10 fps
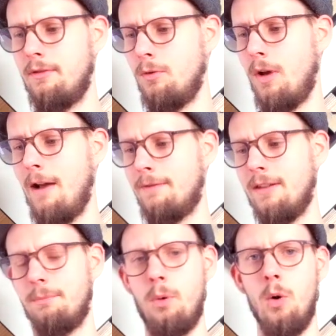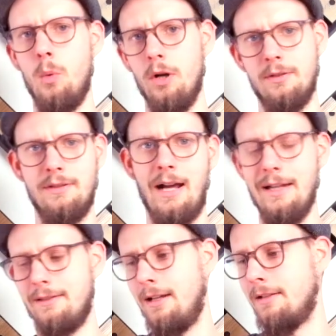to have this pull rod
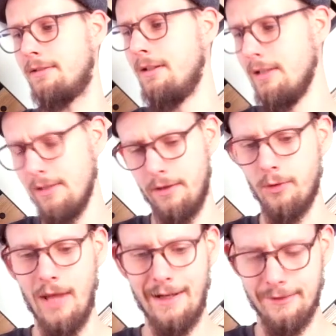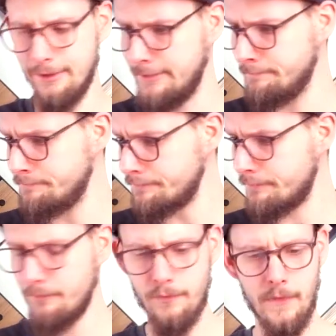tight and connected.
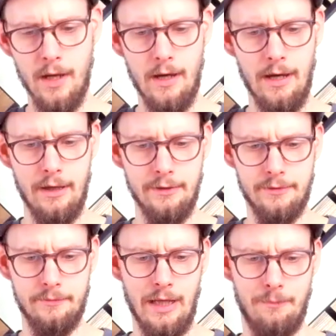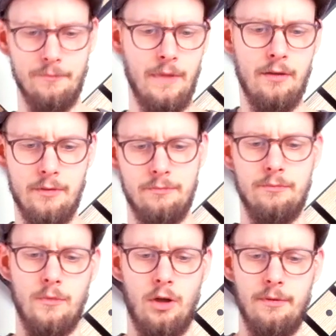And yeah,
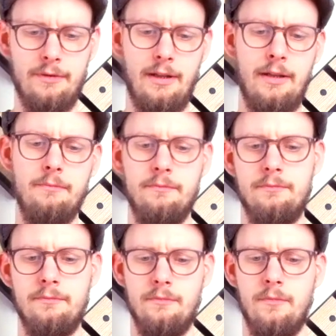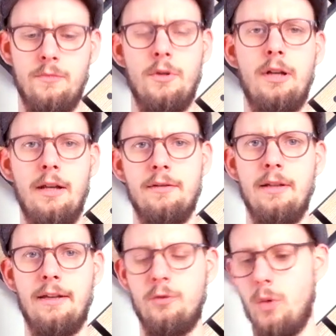obviously you can
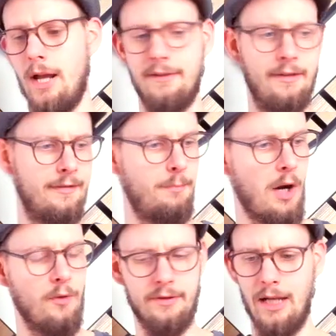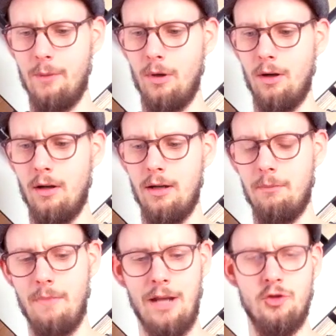extract this post. I will
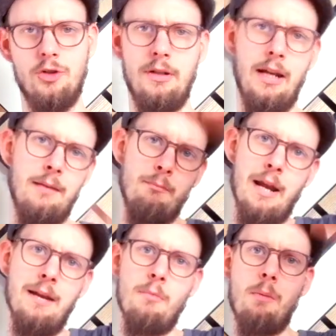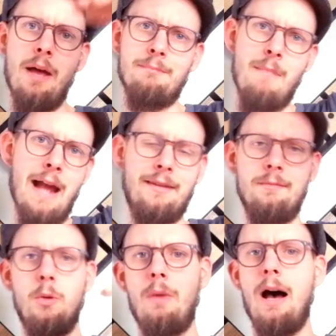mention the minimum and
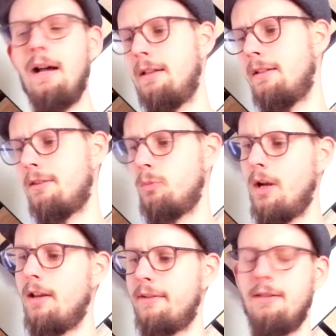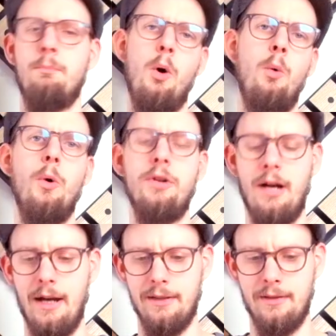maximum height as well as the pull rod
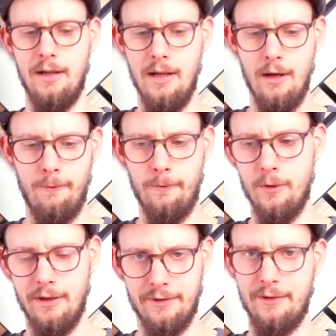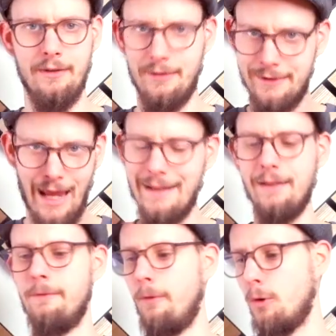height for this
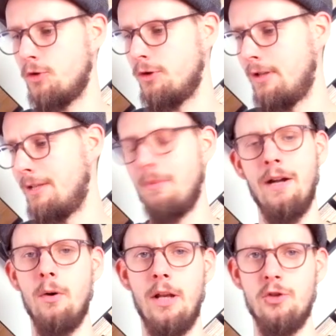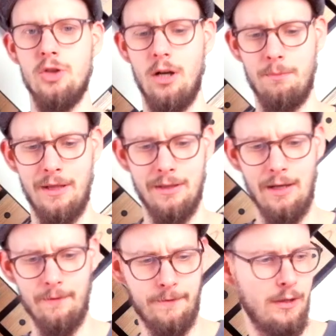standard version in my online shop. And
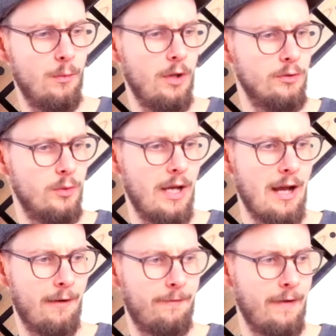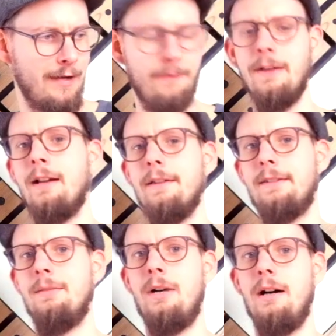if you want to have anything
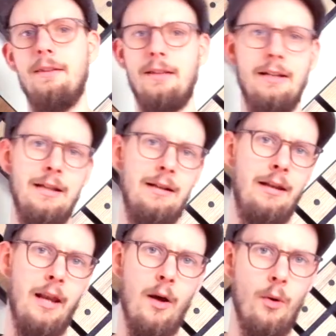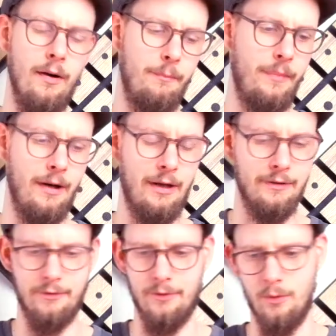customized, any lower
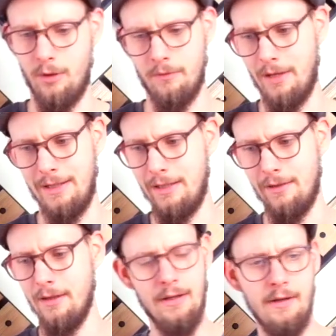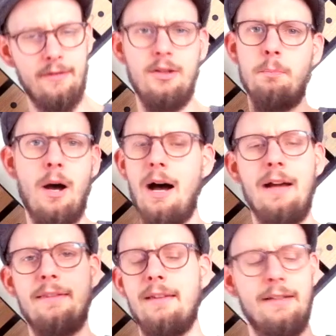parts or any super
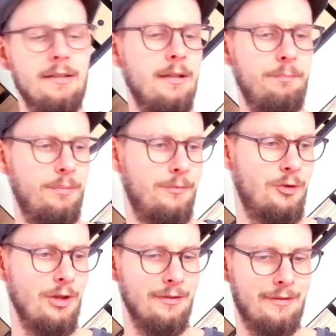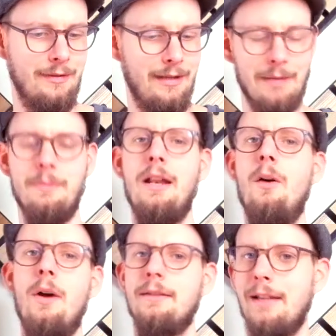high setup, just let me
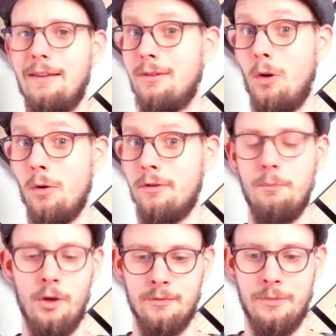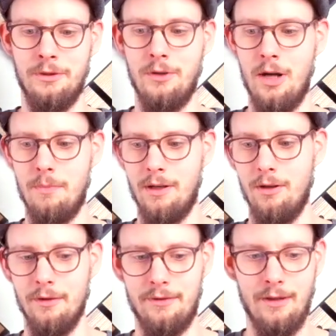know. And that's also possible to do
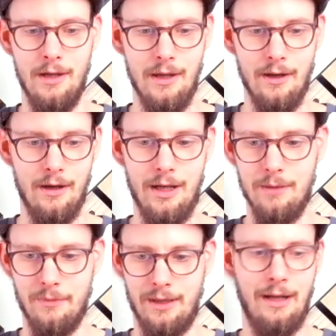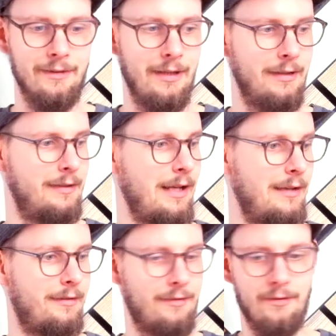because I'm cutting
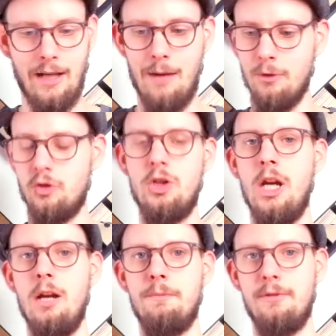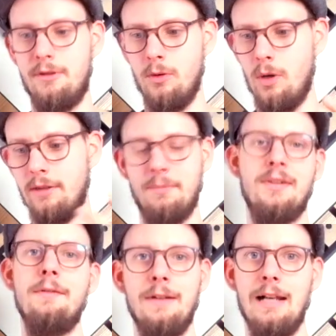these carbon tubes to a
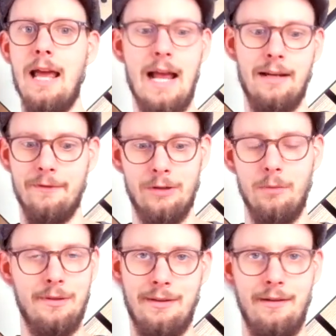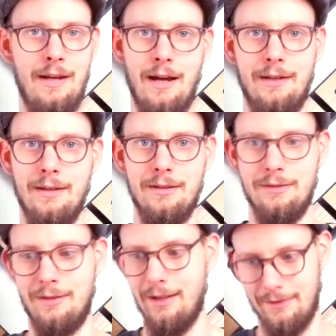specific length, and obviously I
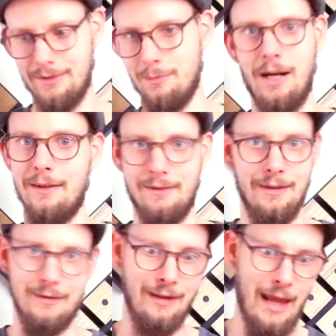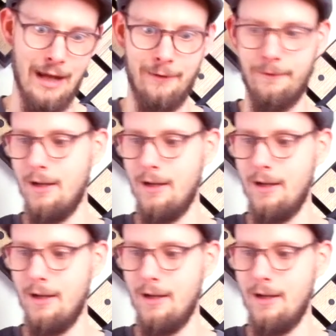can customize this length